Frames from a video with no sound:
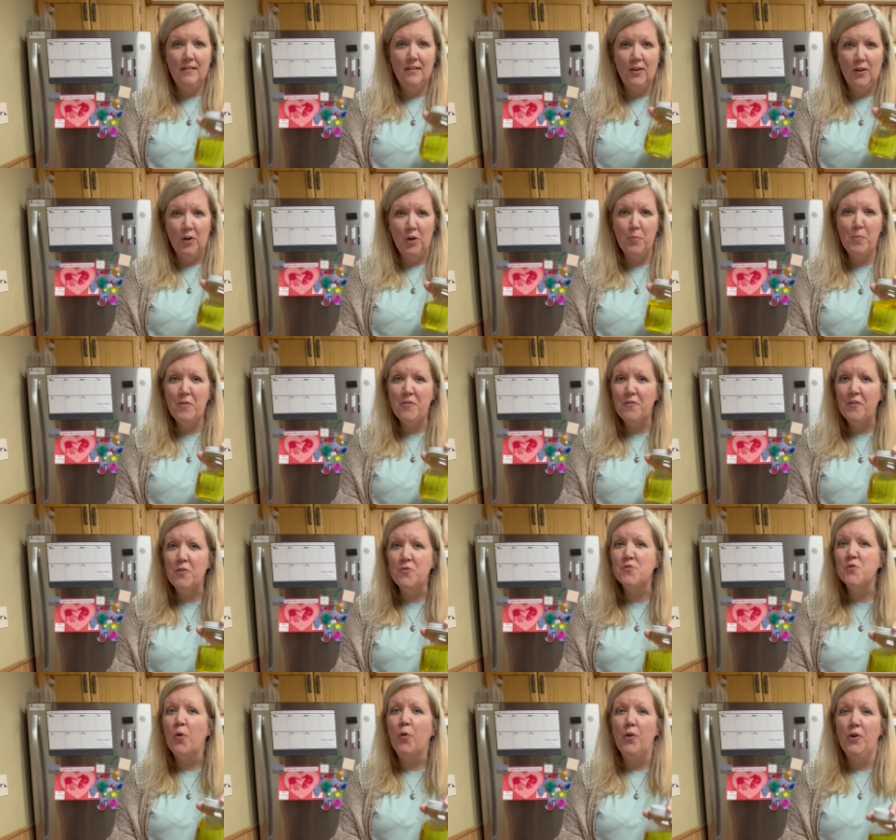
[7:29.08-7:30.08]

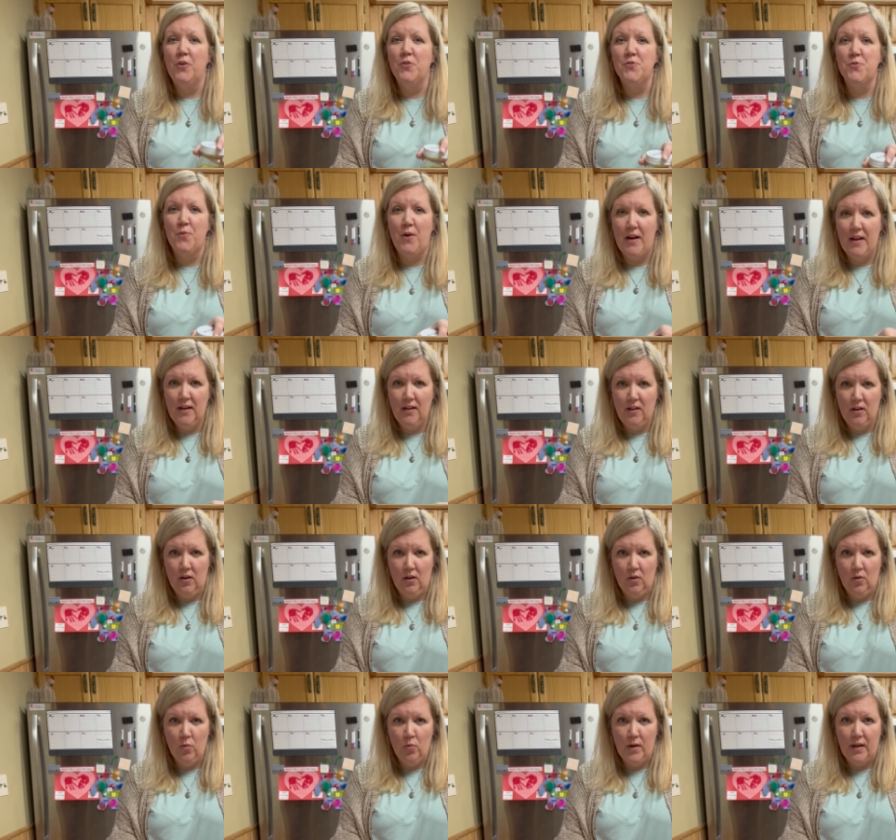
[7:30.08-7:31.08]
herb-infused oils ready to
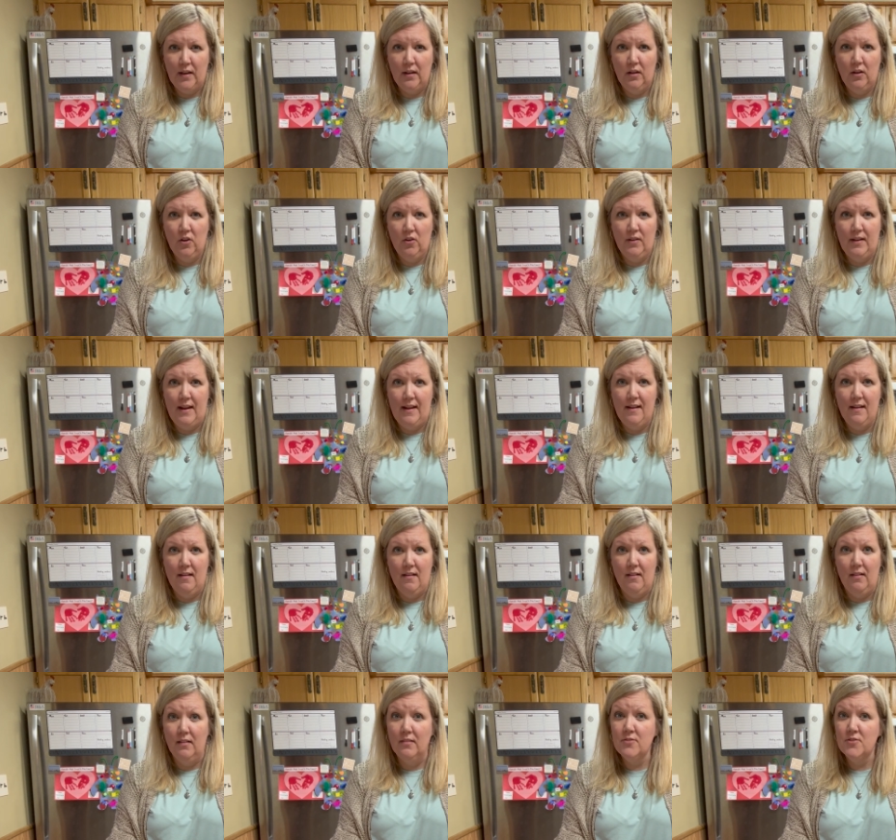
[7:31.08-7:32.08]
go, we can create
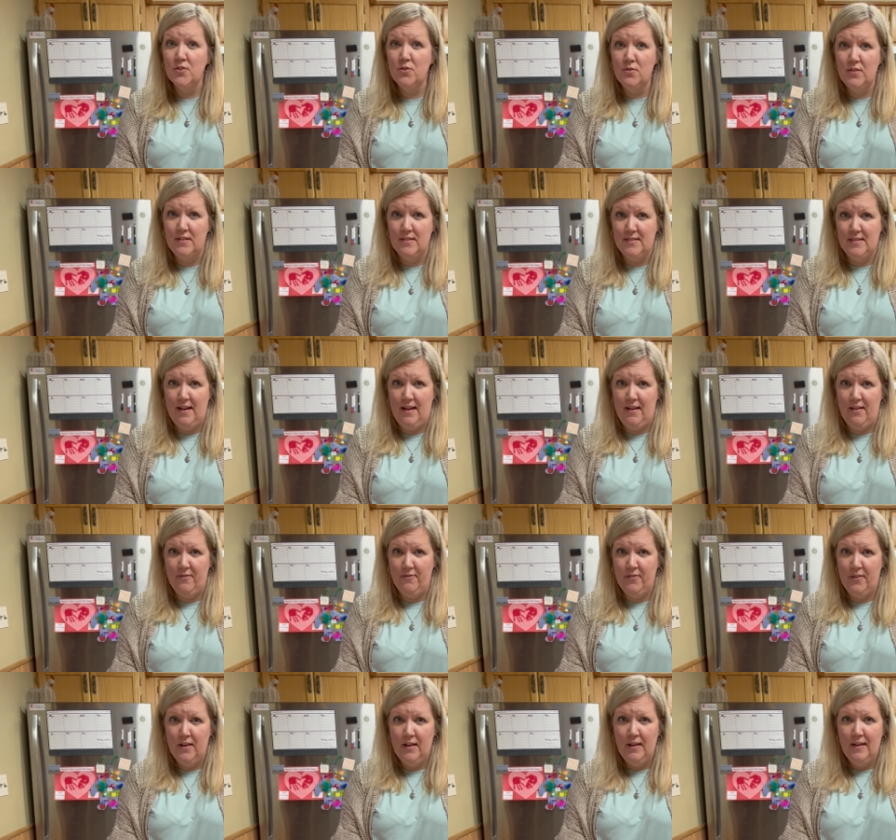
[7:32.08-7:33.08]
our soothing salve.
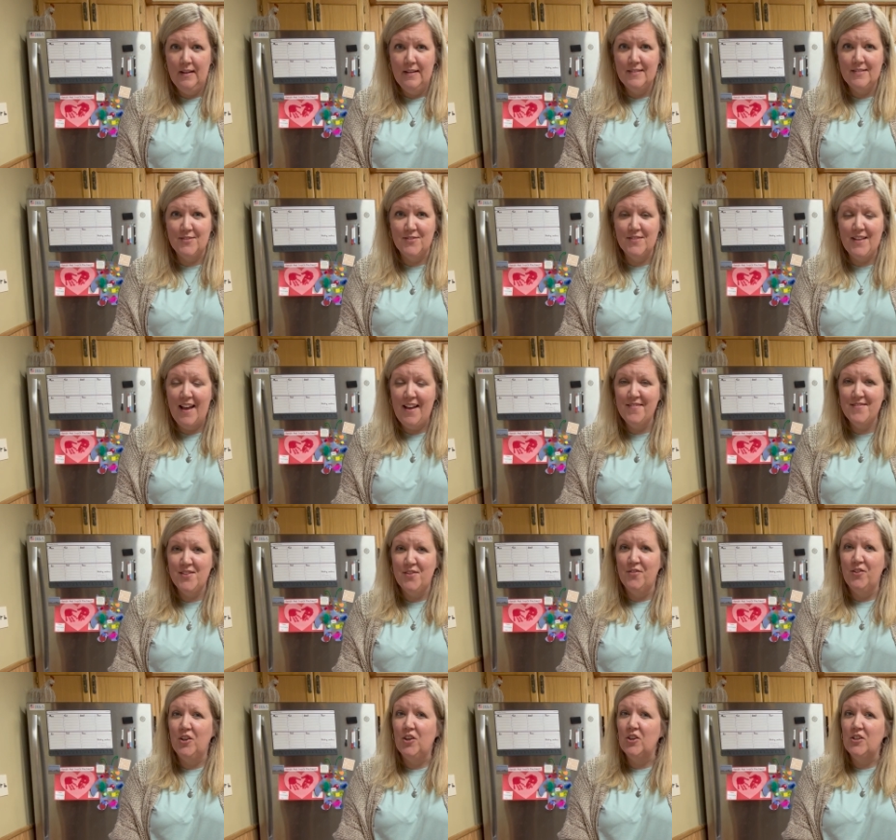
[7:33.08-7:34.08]
So salves
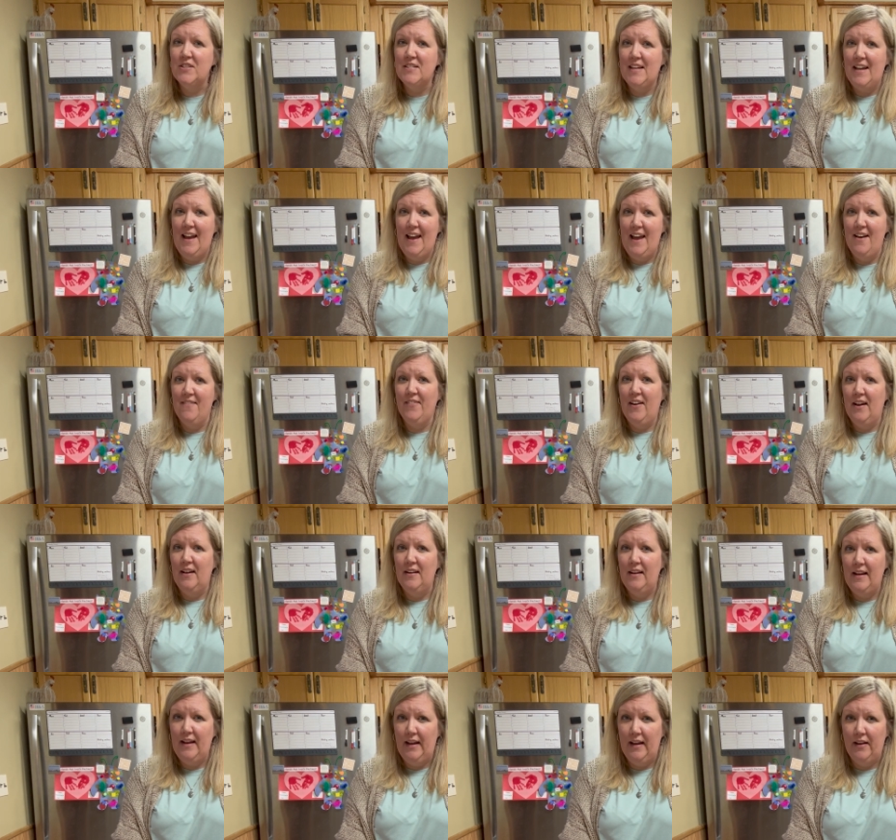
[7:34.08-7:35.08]
are good to have on
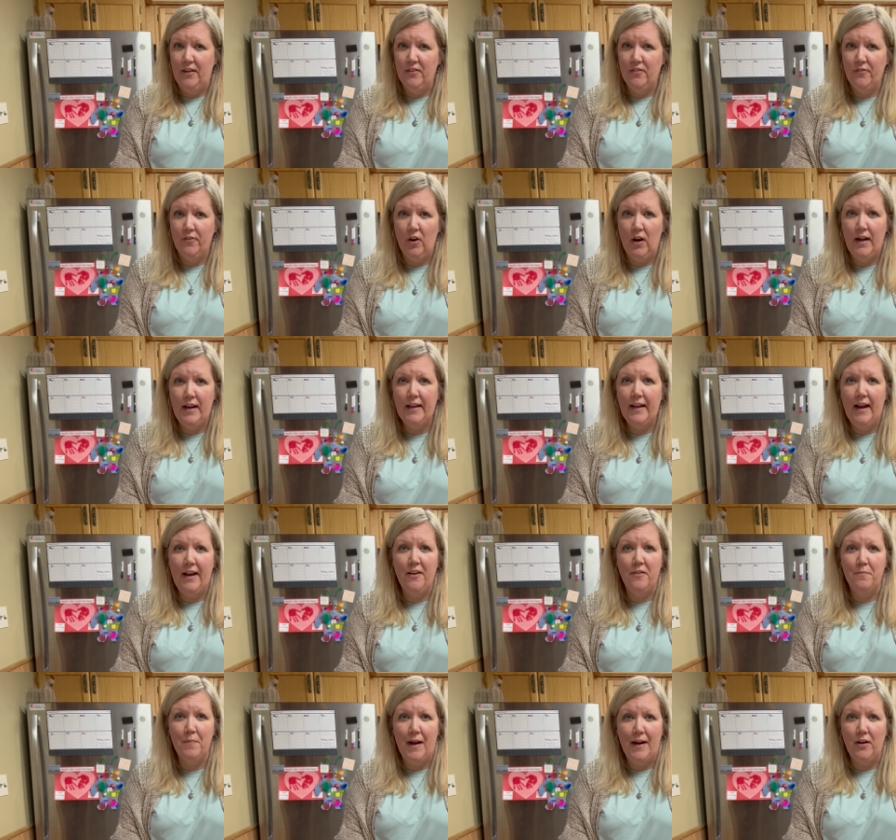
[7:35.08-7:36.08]
hand for any kind
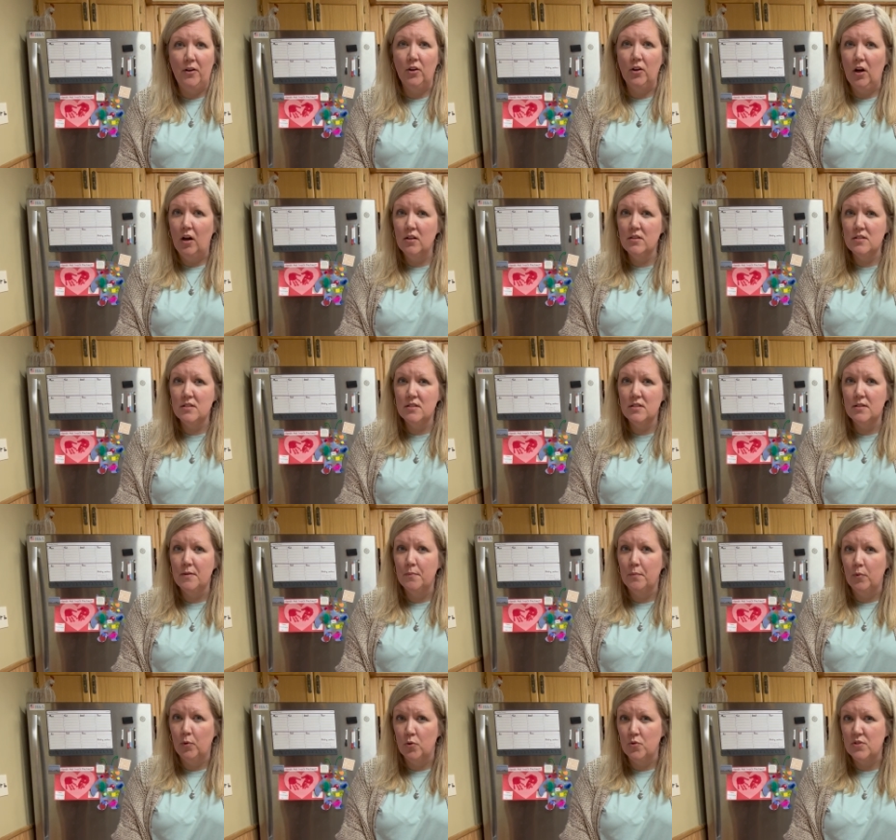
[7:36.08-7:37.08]
of minor cuts,
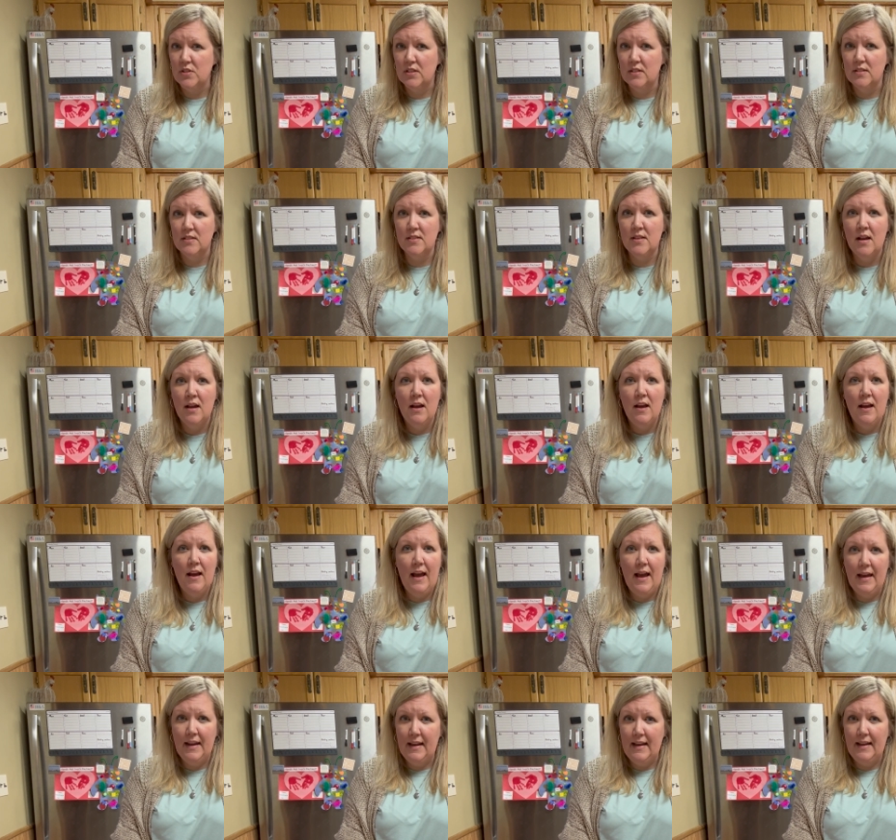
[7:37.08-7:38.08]
bruises,
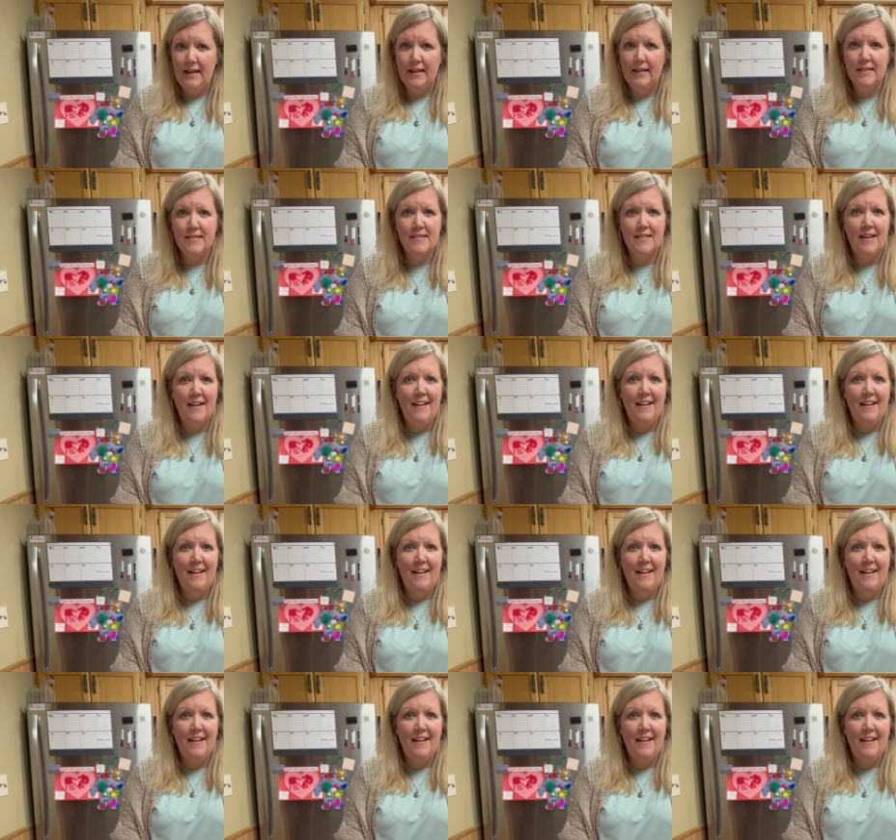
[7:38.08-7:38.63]
headaches,